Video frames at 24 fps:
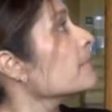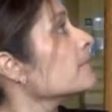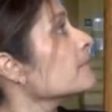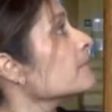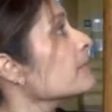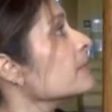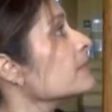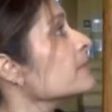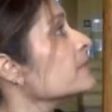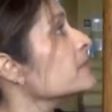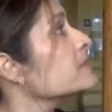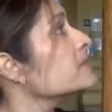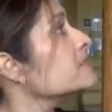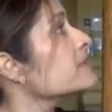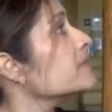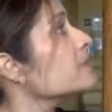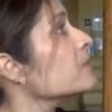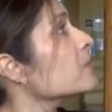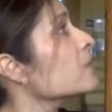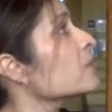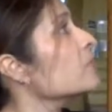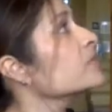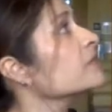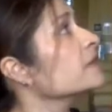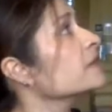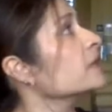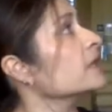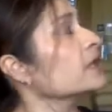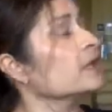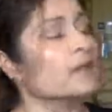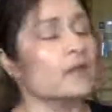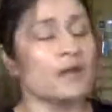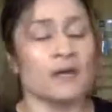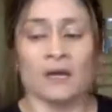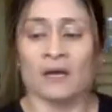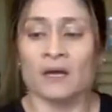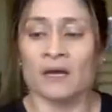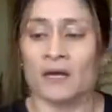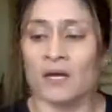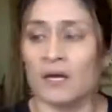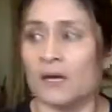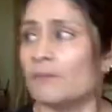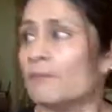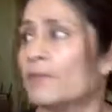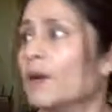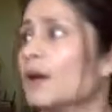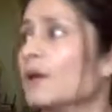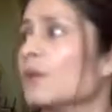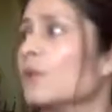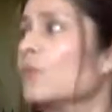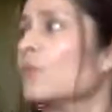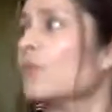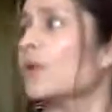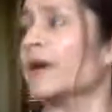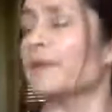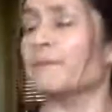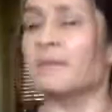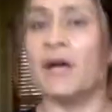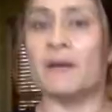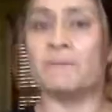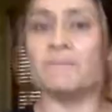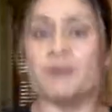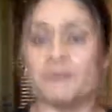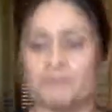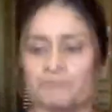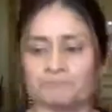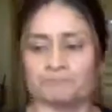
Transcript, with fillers: I'm going to demo the um, warm up.